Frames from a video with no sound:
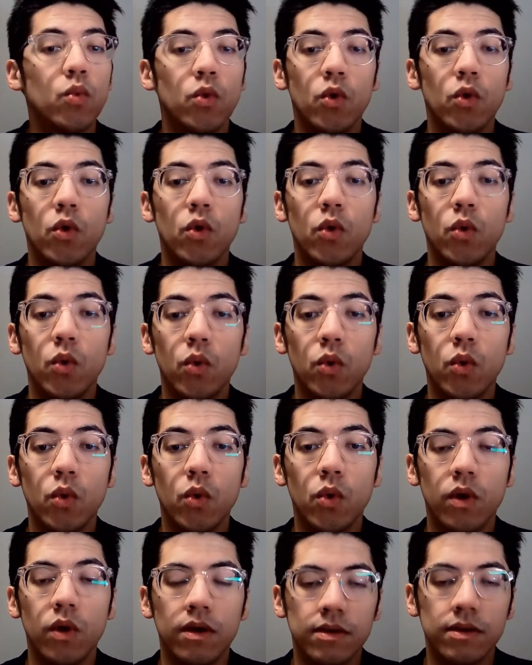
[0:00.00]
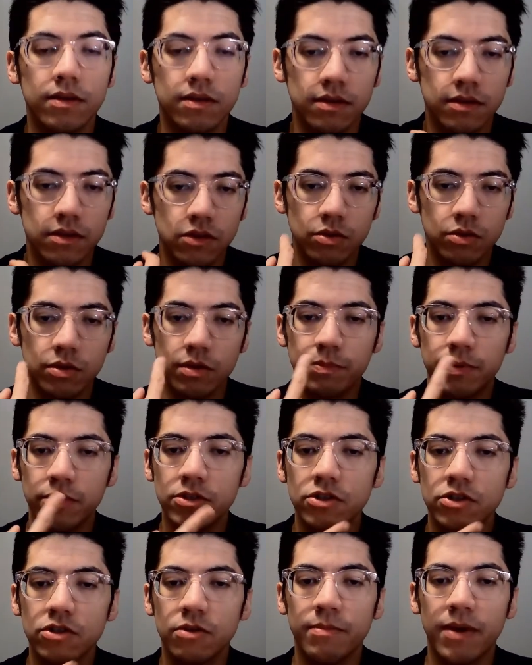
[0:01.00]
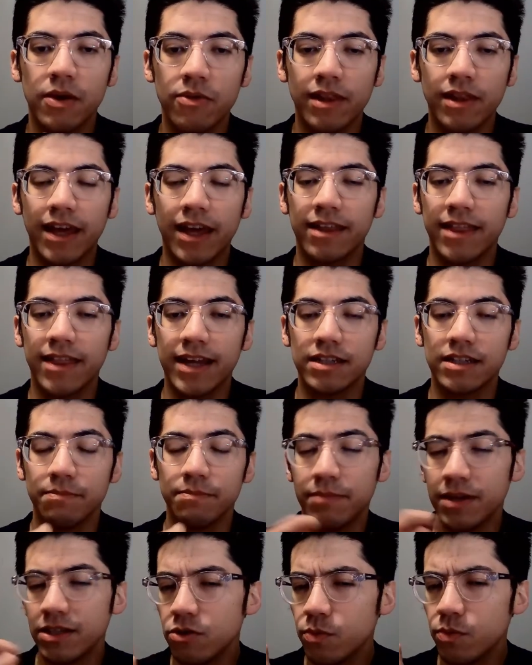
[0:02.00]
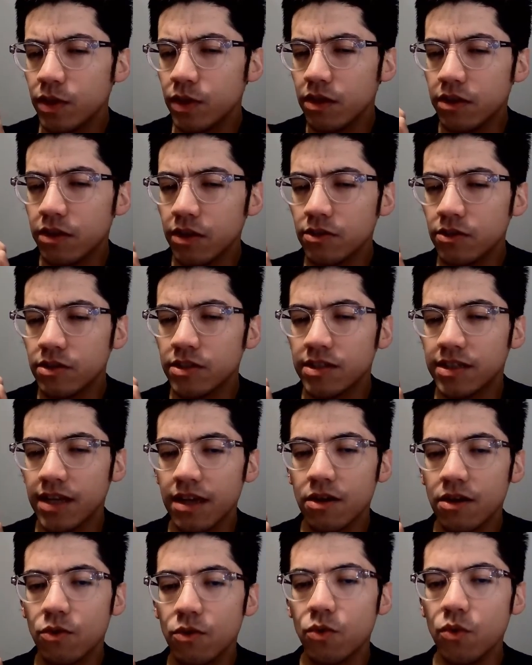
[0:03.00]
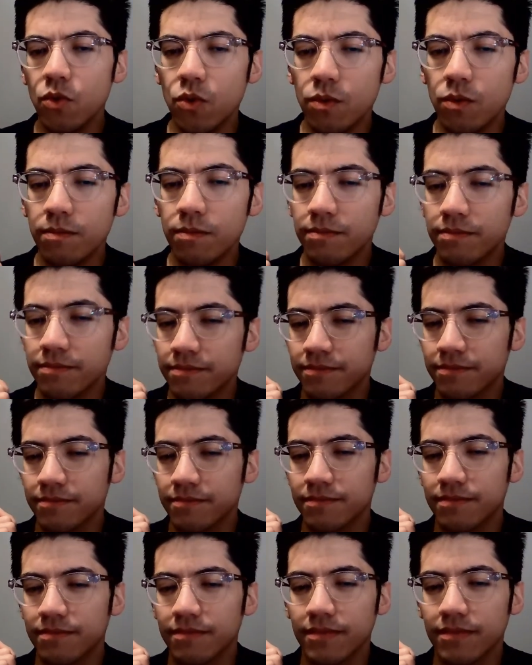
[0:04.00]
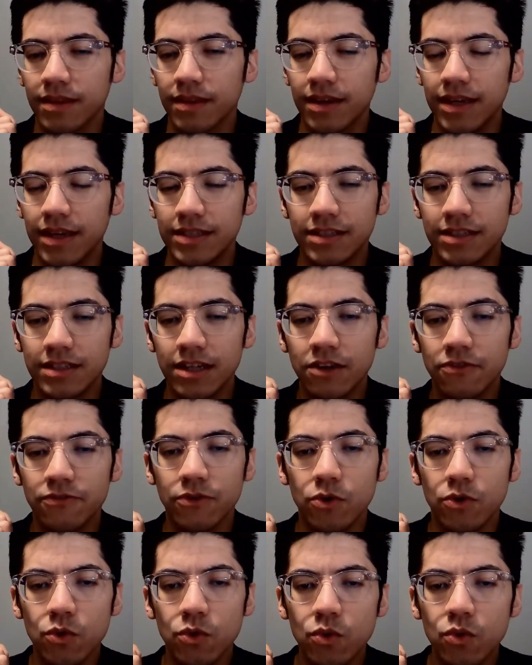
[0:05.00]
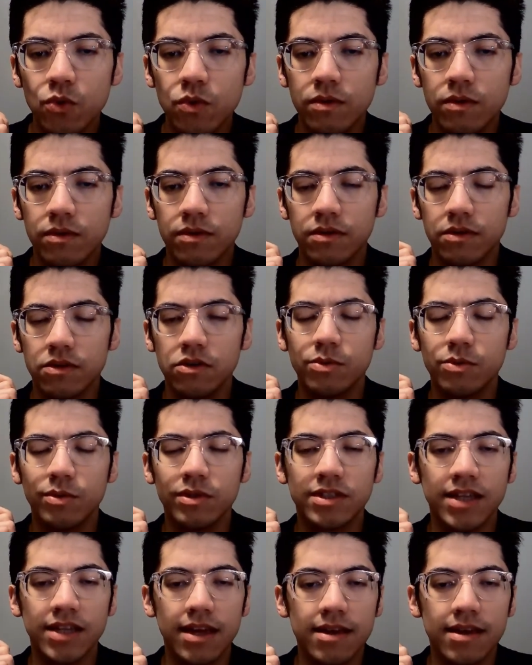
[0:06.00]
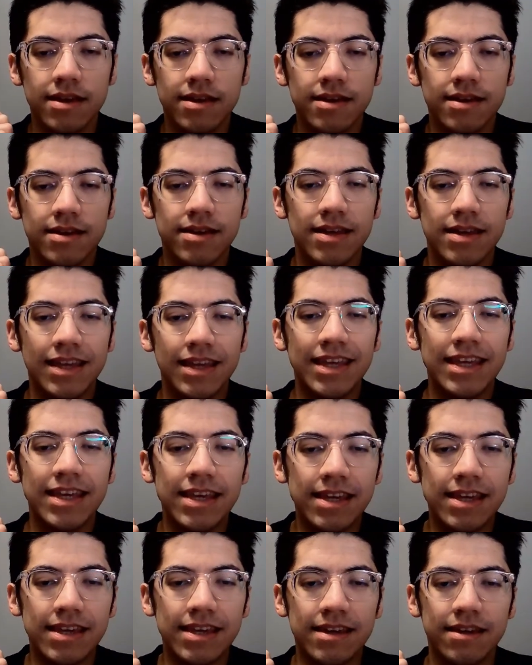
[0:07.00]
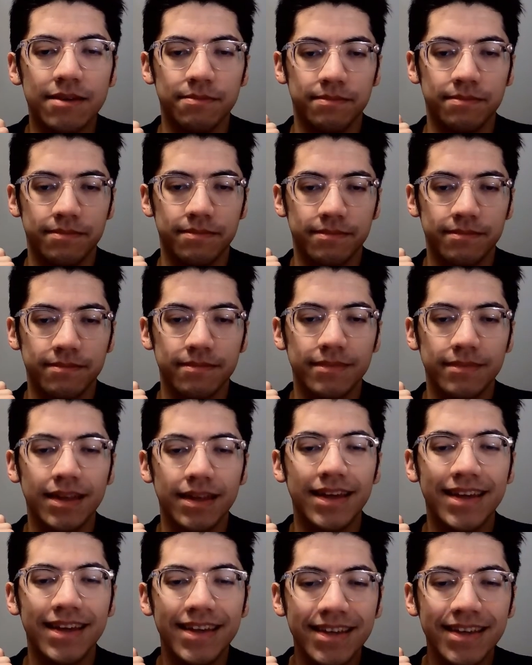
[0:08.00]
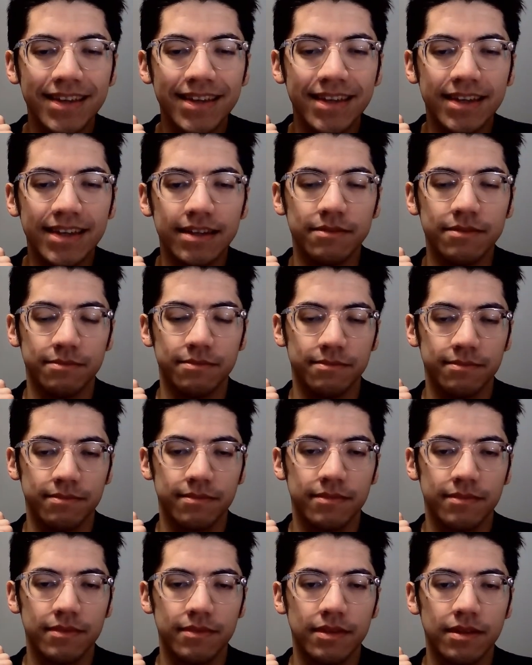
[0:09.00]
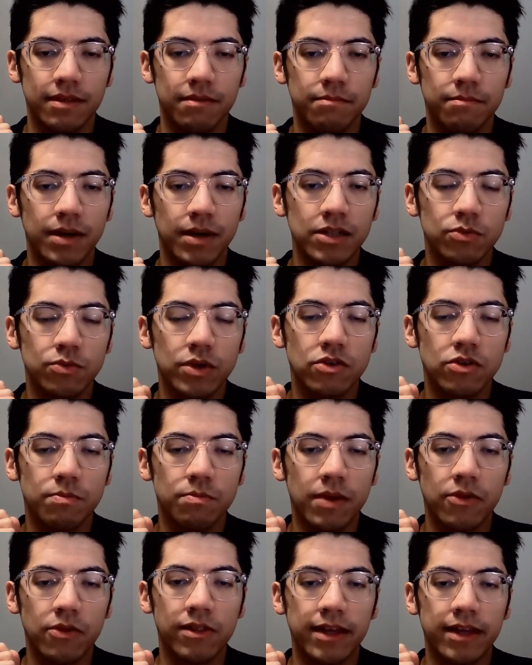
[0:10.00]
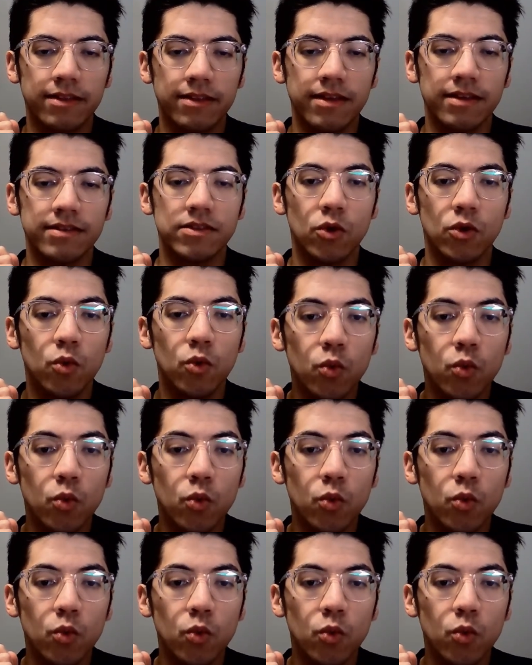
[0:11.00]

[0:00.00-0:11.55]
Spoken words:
U. You will put your mouth like that, but you will not say U. Instead of U, you will say E. E. But with your mouth like this.